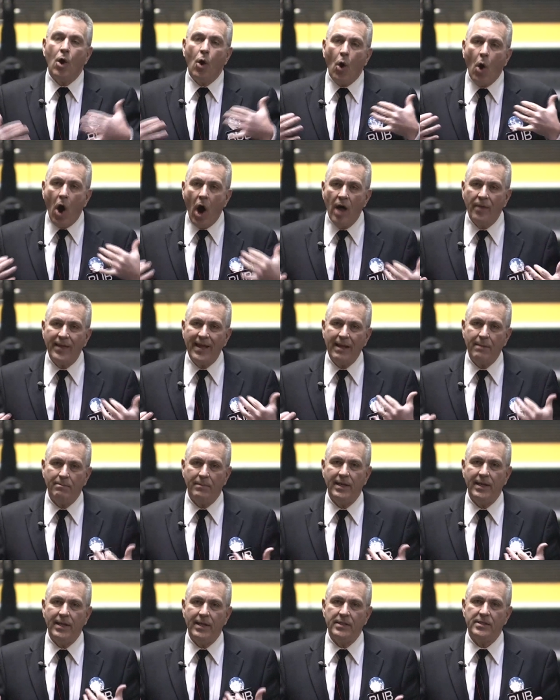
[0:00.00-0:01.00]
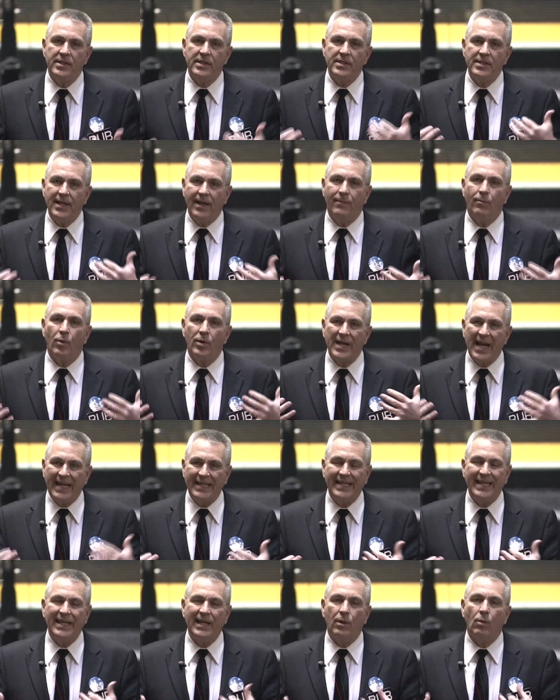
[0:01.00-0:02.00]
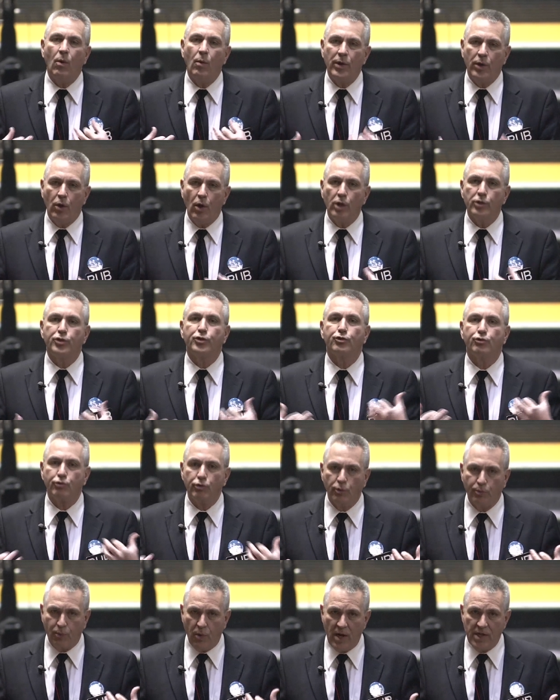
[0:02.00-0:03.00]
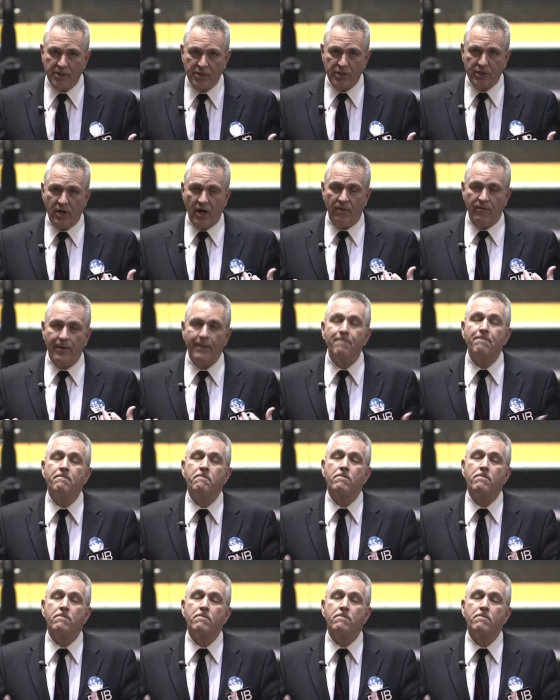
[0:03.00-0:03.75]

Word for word: all that means is that we're not getting what we call true price discovery.